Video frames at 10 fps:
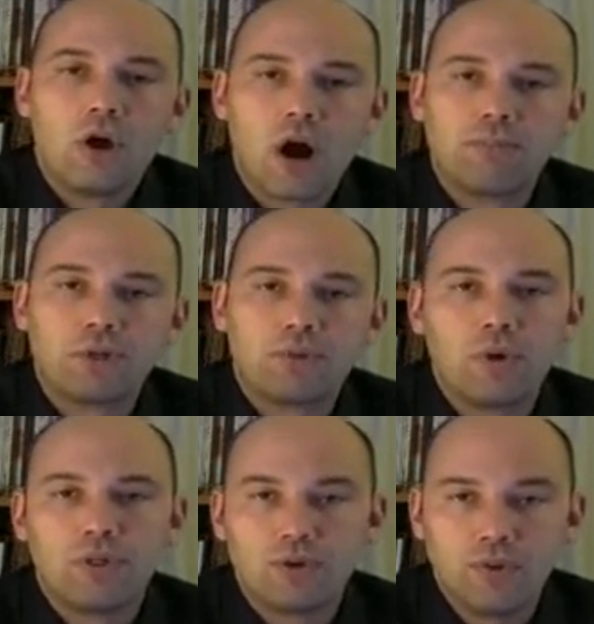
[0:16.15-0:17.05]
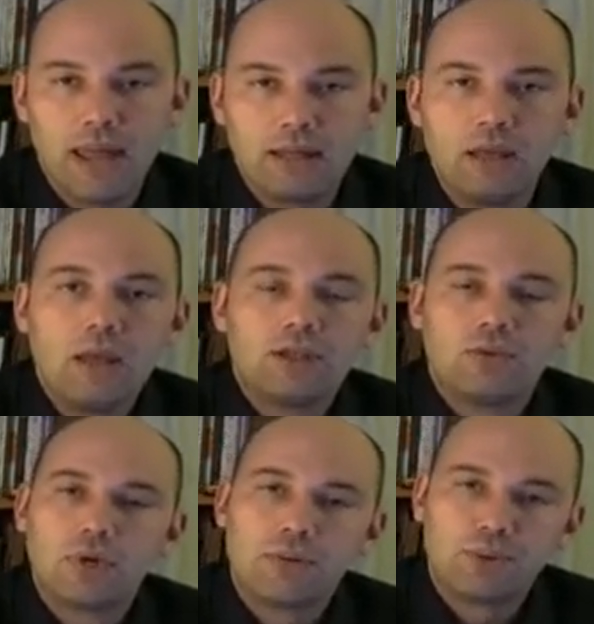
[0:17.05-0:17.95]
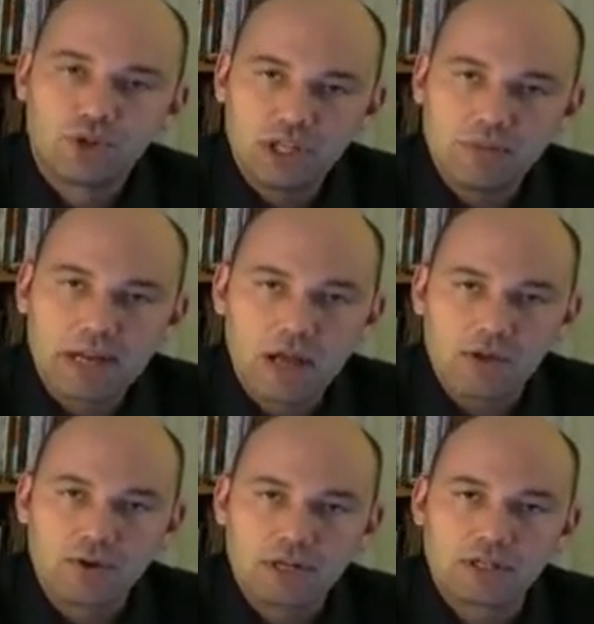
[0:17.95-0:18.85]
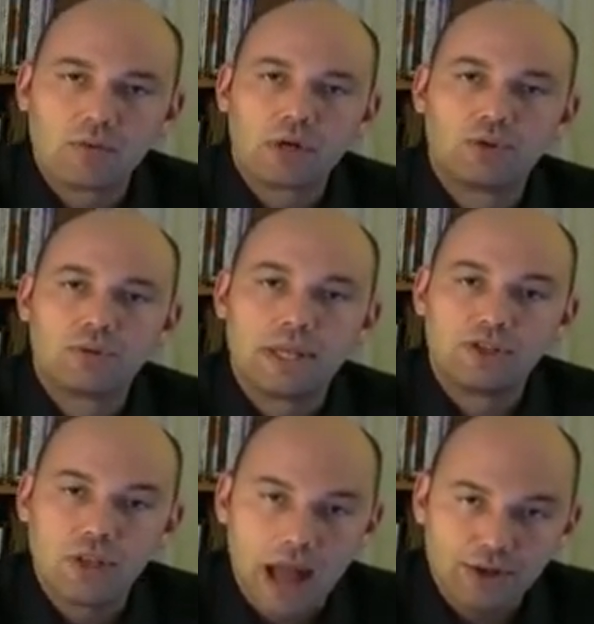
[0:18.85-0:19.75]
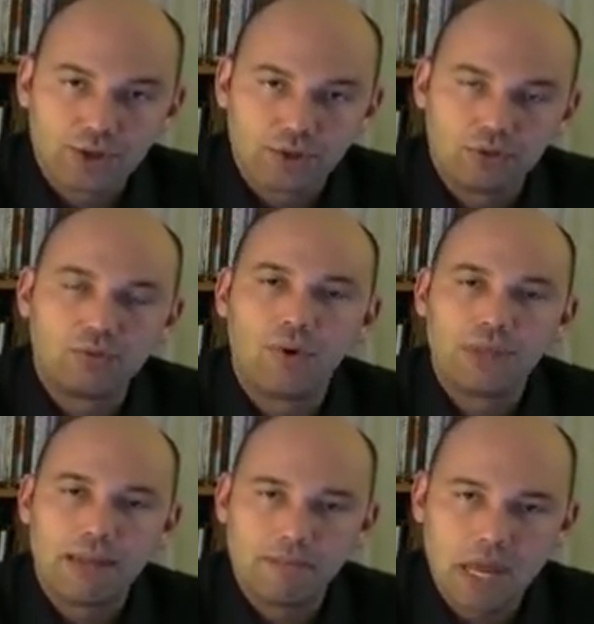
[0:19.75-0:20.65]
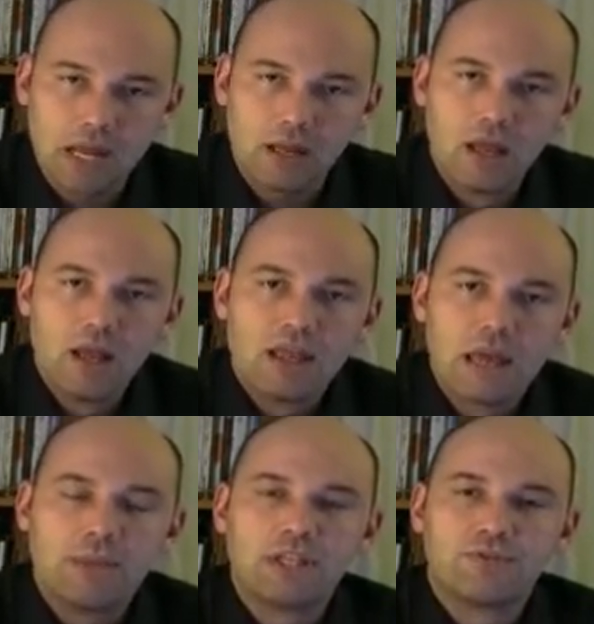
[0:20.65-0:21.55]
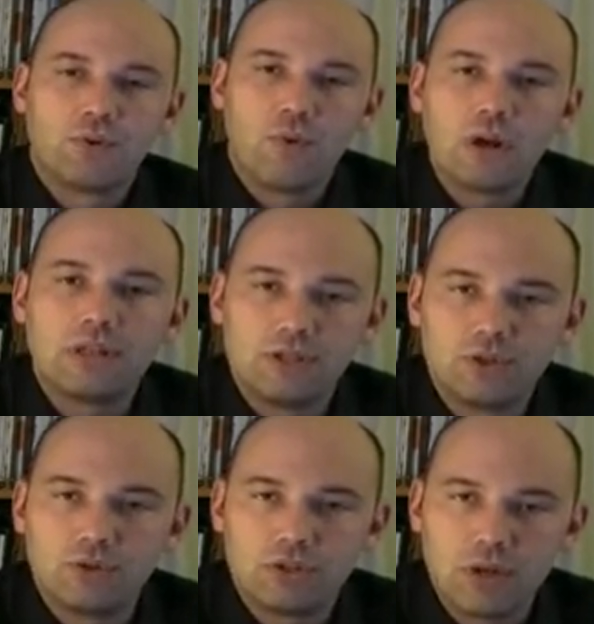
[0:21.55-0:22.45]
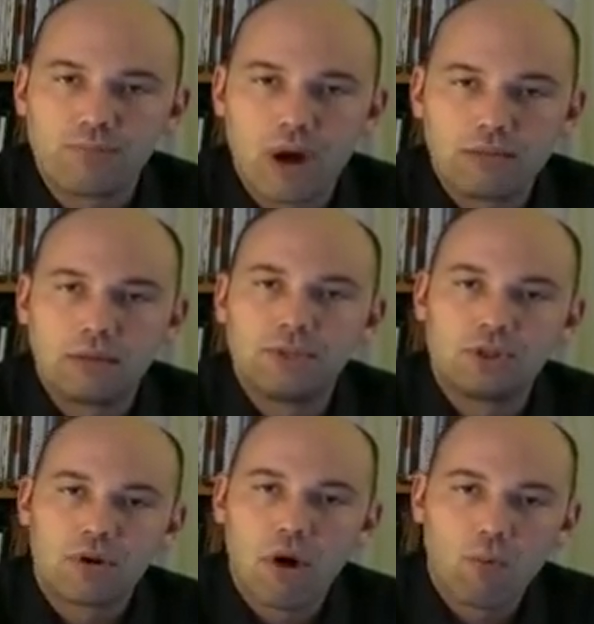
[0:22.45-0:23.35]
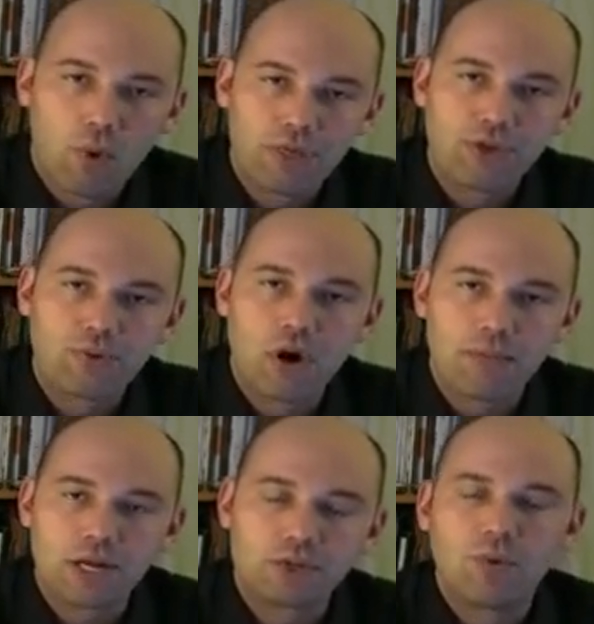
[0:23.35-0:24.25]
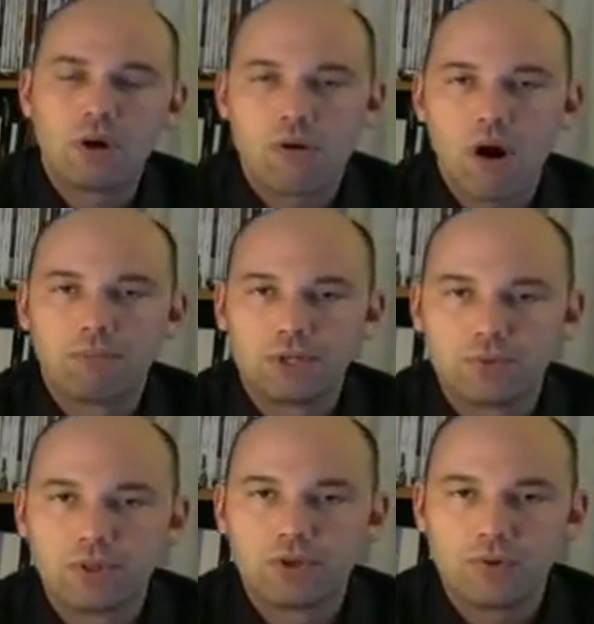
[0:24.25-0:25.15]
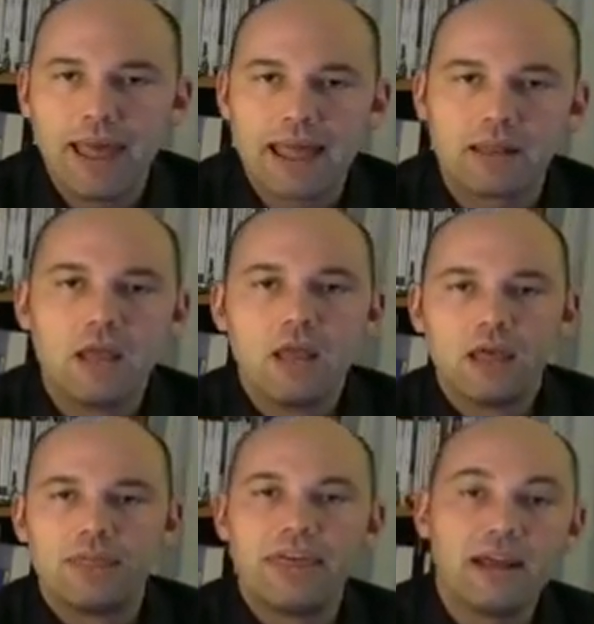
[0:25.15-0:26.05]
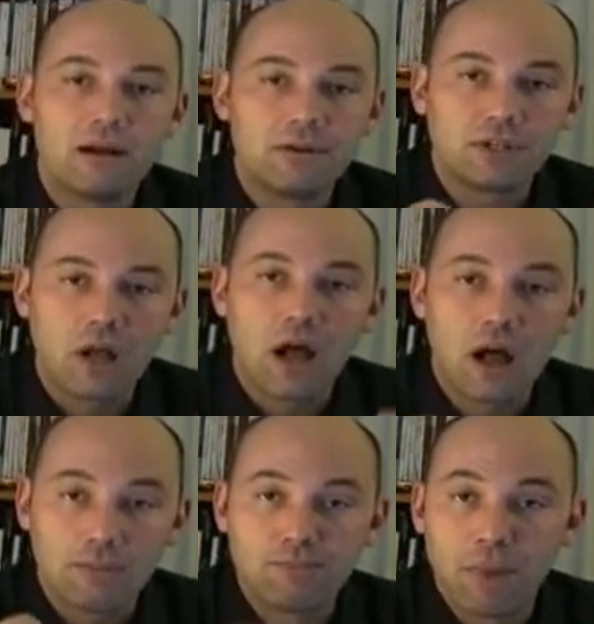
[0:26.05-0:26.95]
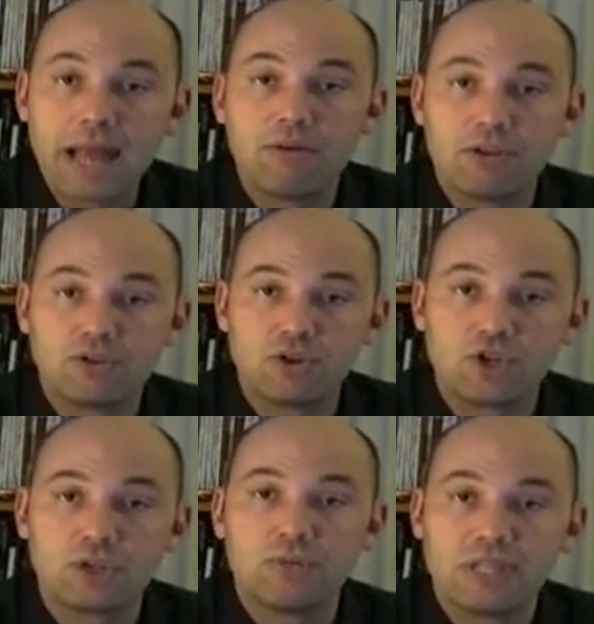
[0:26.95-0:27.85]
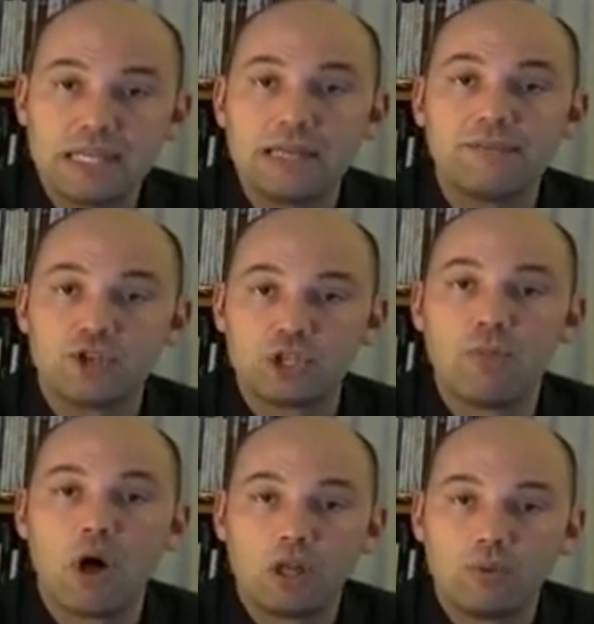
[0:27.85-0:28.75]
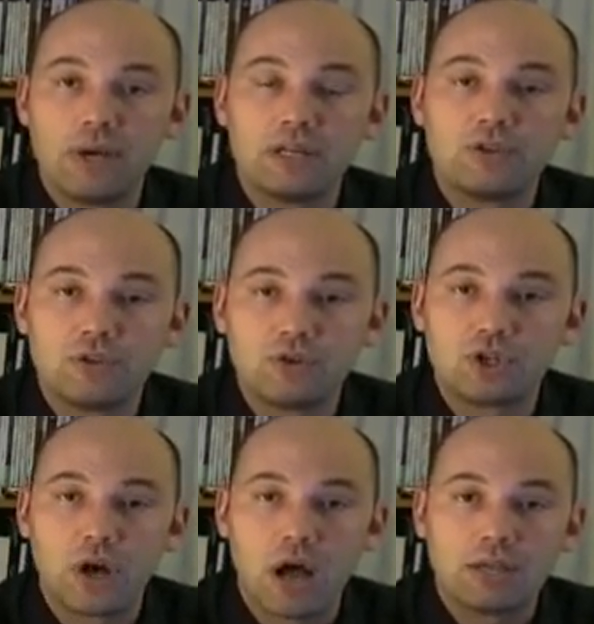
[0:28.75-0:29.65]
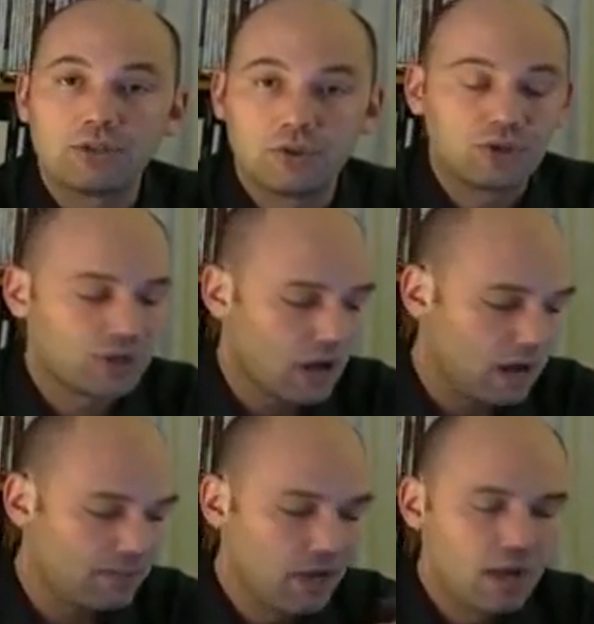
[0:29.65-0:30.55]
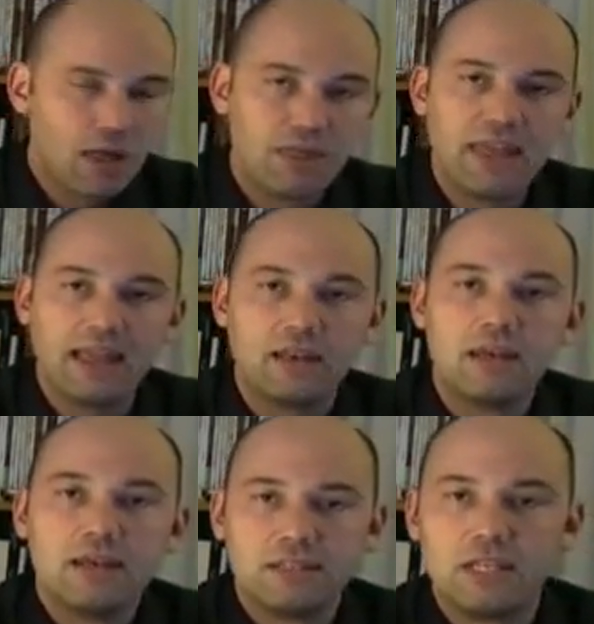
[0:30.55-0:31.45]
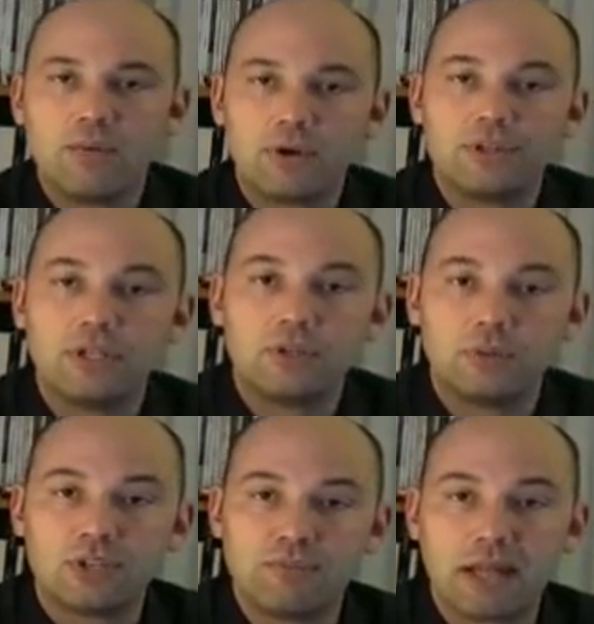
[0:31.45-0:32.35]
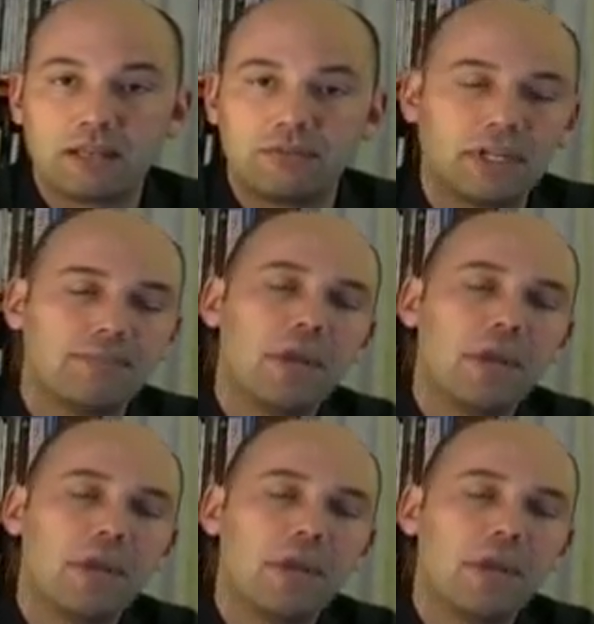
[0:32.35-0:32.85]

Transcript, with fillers: R plus 1 through N. So we're going to proceed by contradiction. We're going to assume that's not true. What would that mean? That means for one of these two subproblems, either 1 through R minus 1 or R plus 1 through N, there's an, a binary search tree with even smaller weighted search cost, search time, than T1 or T2 respectively.